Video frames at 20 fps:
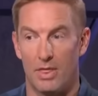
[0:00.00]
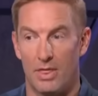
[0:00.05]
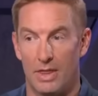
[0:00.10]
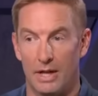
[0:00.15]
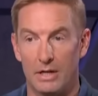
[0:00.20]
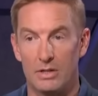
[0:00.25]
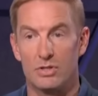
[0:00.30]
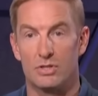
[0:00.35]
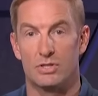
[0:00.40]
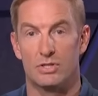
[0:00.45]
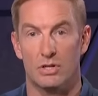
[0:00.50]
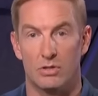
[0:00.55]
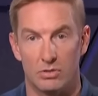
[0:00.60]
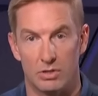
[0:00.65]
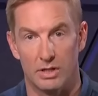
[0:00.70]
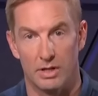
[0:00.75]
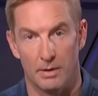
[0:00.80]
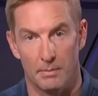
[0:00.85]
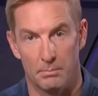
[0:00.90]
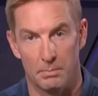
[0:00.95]
They're still
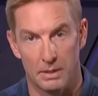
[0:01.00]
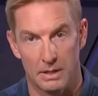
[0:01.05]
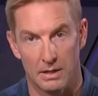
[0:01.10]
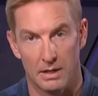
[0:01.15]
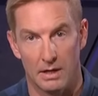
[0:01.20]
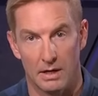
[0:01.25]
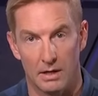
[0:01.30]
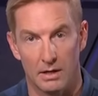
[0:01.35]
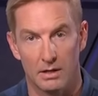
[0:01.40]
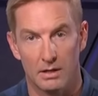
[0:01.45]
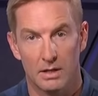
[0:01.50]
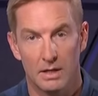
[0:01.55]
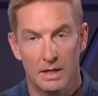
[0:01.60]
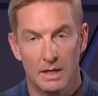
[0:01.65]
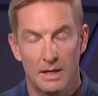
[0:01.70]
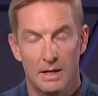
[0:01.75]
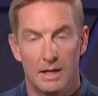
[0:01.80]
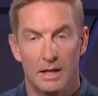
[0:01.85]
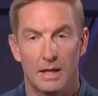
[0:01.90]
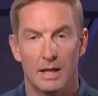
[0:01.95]
going to be there.
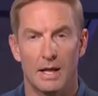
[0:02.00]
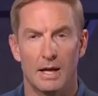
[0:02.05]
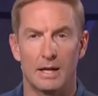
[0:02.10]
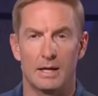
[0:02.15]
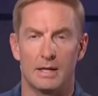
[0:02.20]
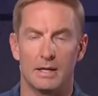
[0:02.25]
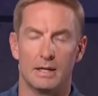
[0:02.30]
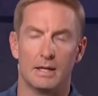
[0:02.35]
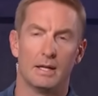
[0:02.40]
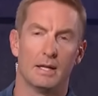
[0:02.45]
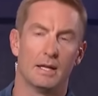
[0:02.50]
Like,